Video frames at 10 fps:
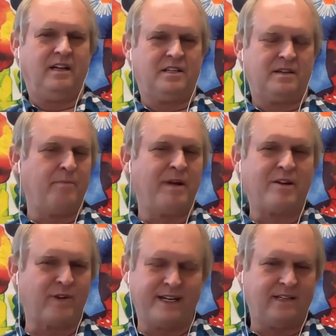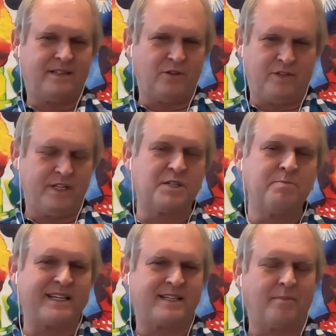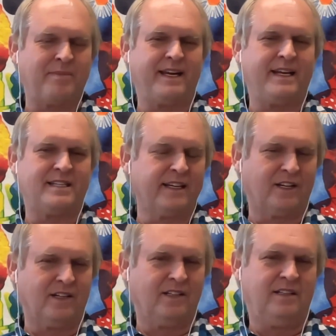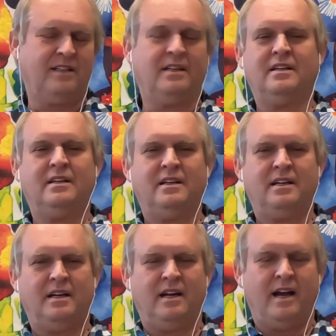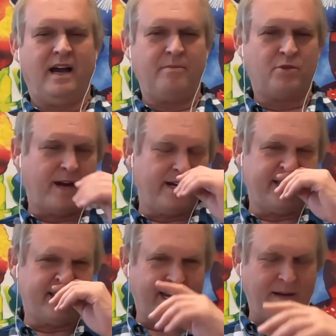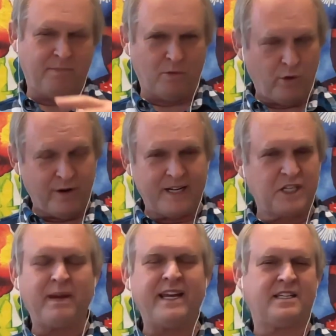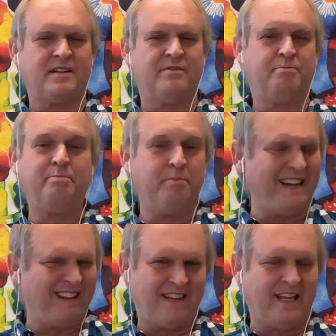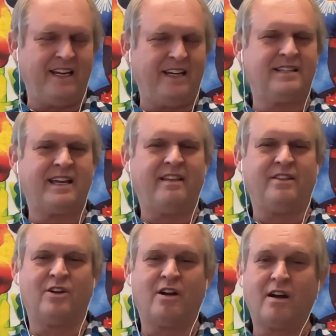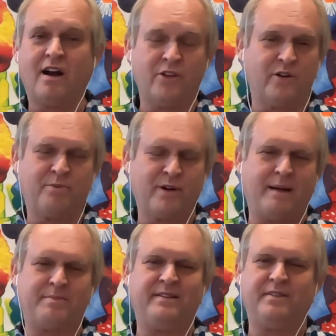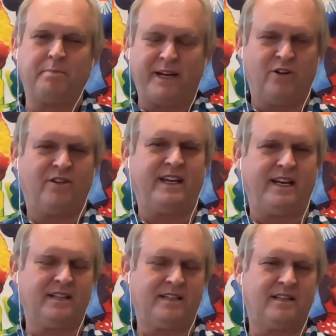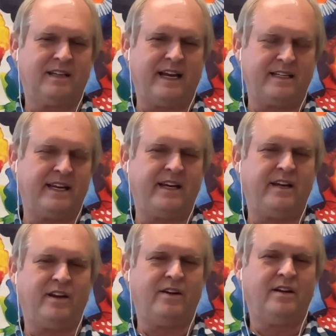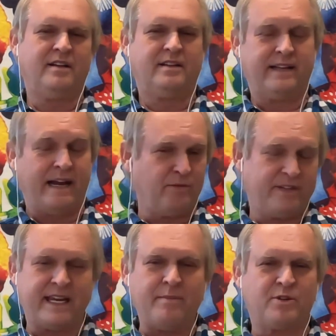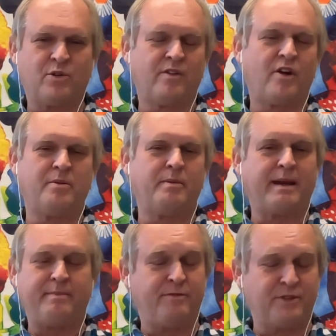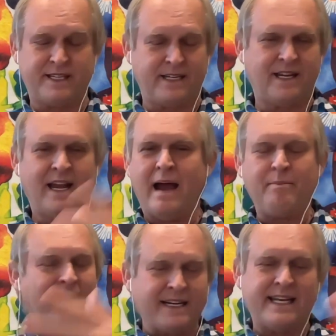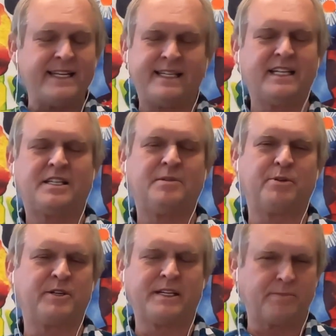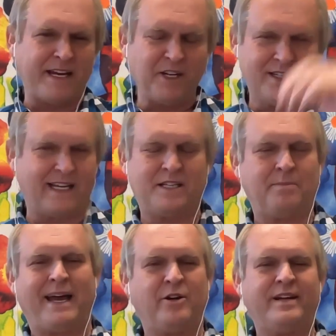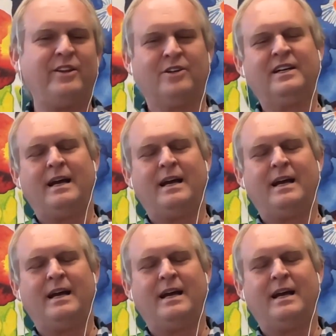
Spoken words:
I'm not trying to dismiss something as little. I'm trying to say, but we're in a space of big things, and there are other, perhaps even bigger things at stake here. That the same sort of argument might be for citizen. I'm not going to say citizen participation doesn't matter either.